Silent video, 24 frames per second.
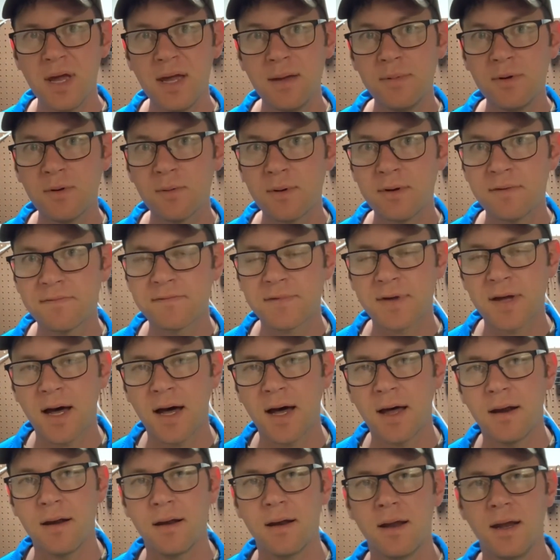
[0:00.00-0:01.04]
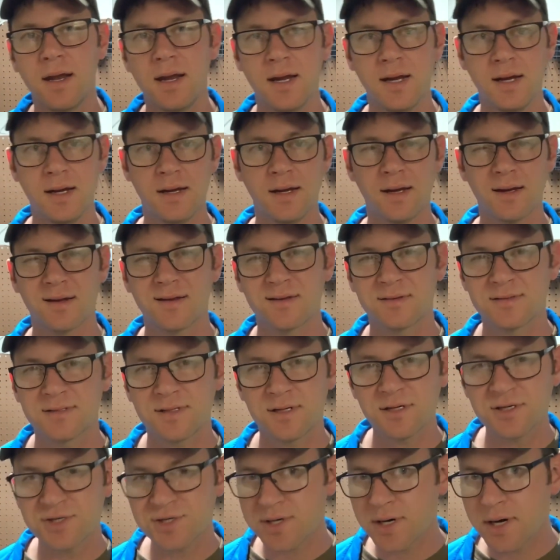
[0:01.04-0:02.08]
we've got a
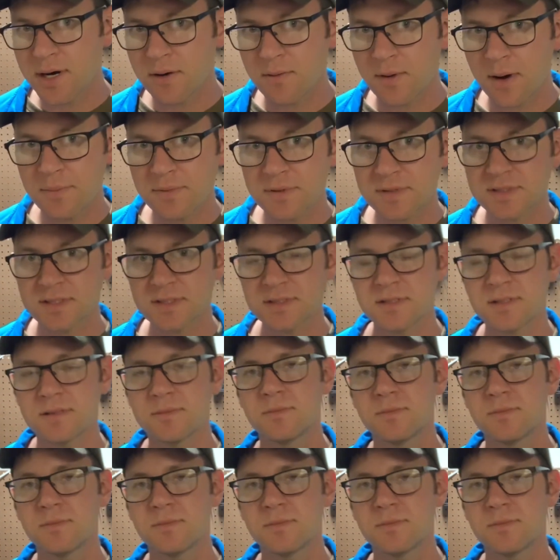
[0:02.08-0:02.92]
tertiary weapon system